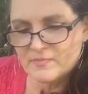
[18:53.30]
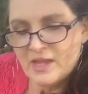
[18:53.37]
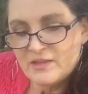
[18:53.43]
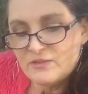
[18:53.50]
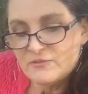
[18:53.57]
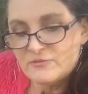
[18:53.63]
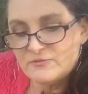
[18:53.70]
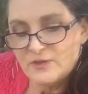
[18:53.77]

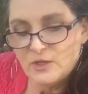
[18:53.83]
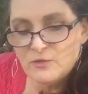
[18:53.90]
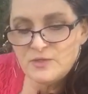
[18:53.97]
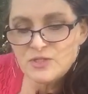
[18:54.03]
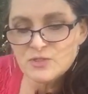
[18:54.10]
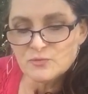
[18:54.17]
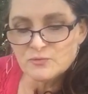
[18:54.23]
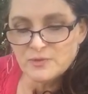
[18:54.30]
And the
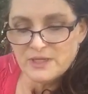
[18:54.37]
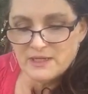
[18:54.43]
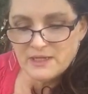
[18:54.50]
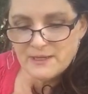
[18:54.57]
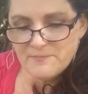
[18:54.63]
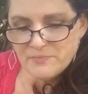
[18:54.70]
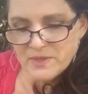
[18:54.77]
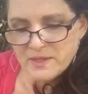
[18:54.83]
phone is
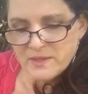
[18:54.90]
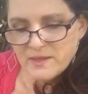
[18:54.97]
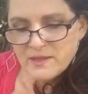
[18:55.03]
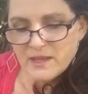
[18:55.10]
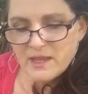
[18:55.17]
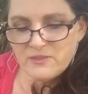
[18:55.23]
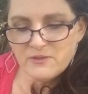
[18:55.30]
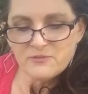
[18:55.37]
ringing,
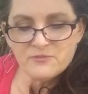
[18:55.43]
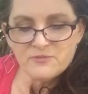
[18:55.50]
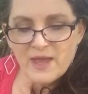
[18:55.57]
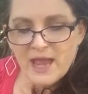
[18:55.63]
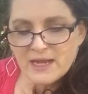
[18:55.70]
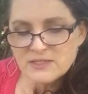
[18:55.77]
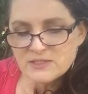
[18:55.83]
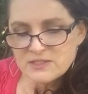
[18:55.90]
and the
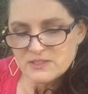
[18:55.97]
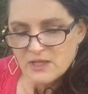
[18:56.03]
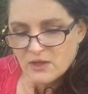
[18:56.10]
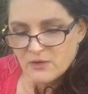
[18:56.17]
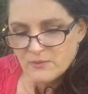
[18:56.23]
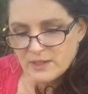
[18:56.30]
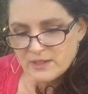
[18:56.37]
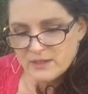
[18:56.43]
fax is
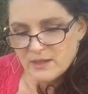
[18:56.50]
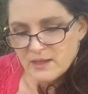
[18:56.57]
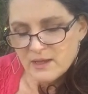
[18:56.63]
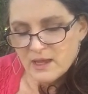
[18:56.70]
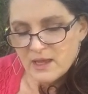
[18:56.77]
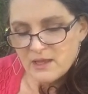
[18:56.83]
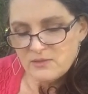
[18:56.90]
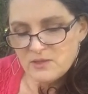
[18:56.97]
going,
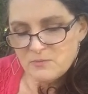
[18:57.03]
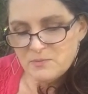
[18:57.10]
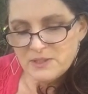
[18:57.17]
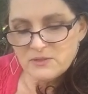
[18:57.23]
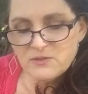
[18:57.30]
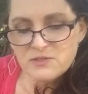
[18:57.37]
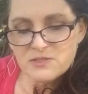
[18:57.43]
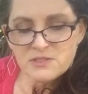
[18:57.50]
and the
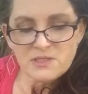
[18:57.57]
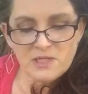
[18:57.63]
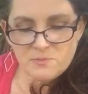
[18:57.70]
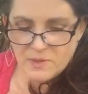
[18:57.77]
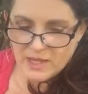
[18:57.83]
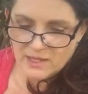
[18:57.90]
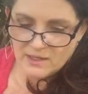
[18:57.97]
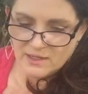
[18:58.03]
bills
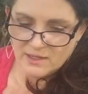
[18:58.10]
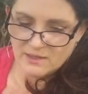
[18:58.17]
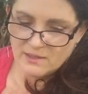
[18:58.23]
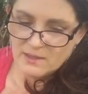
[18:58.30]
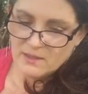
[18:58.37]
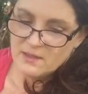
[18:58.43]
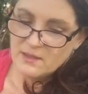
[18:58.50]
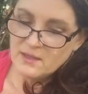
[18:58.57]
need paying,
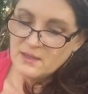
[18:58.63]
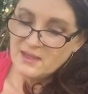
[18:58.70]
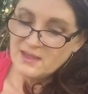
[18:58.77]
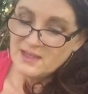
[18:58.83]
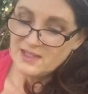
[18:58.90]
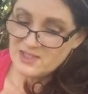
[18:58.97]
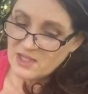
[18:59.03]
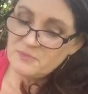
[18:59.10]

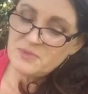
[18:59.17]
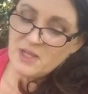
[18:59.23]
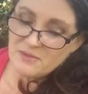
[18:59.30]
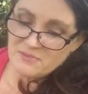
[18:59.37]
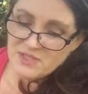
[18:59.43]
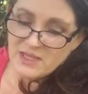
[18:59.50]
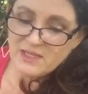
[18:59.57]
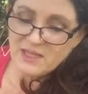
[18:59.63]
and
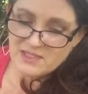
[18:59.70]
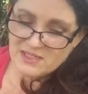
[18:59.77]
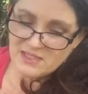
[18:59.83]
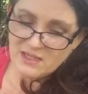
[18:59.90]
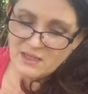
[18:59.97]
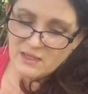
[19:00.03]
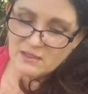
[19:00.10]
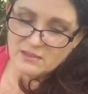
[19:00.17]
sometimes they get
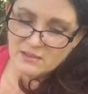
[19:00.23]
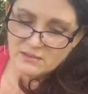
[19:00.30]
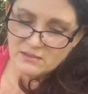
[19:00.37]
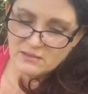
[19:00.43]
sick.